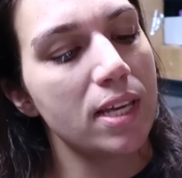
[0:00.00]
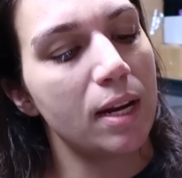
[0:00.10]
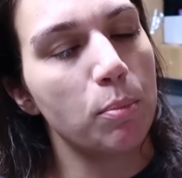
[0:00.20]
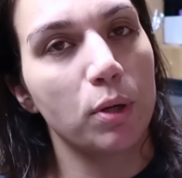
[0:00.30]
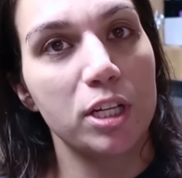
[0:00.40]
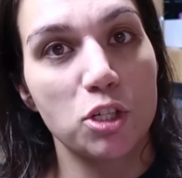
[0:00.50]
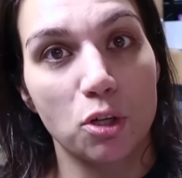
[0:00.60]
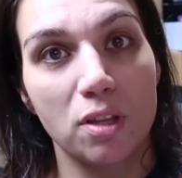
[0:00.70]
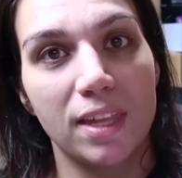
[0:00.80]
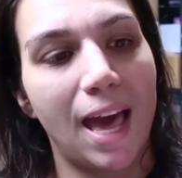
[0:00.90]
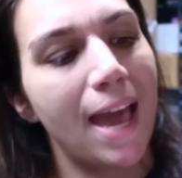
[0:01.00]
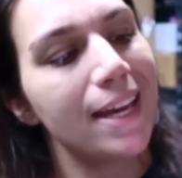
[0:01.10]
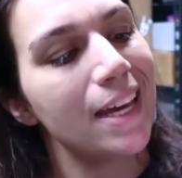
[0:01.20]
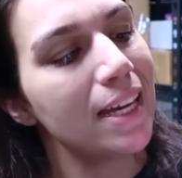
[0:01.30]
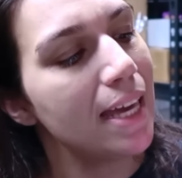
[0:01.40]
and I'm pretty sure that I
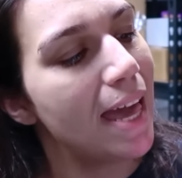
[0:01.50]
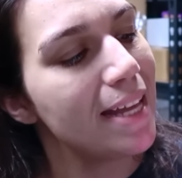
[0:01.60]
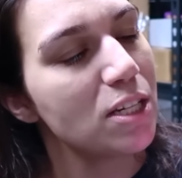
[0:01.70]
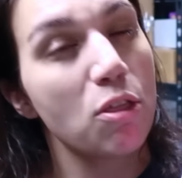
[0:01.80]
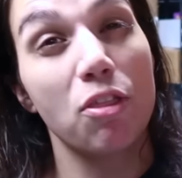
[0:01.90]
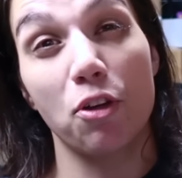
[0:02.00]
can get